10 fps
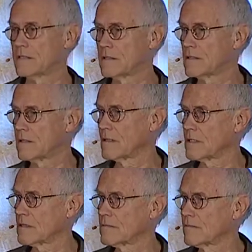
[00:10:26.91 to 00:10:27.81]
These are not
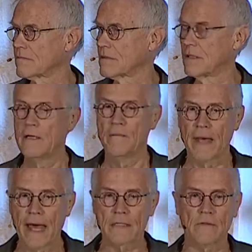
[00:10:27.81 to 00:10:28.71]
just
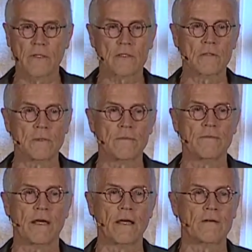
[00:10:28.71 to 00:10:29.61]
activists who've been
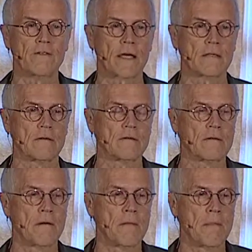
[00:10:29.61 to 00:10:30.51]
very effective
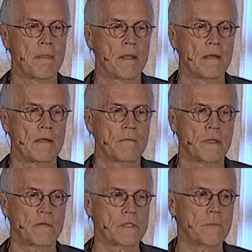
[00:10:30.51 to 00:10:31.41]

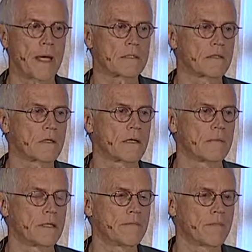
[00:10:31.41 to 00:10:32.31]
with respect to
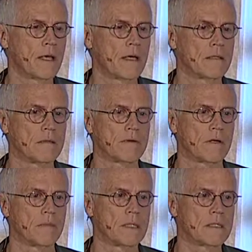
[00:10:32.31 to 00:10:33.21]
climate and the
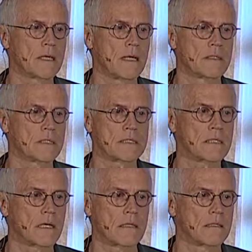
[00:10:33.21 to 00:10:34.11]
environment and just
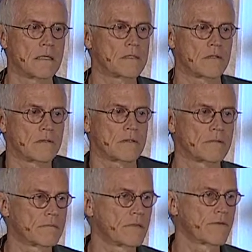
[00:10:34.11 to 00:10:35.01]
said, it's over.
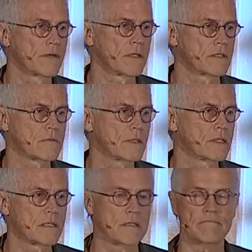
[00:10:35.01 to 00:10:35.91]
We're finished. We
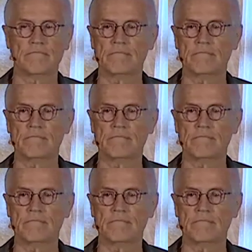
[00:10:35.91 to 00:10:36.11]
did it.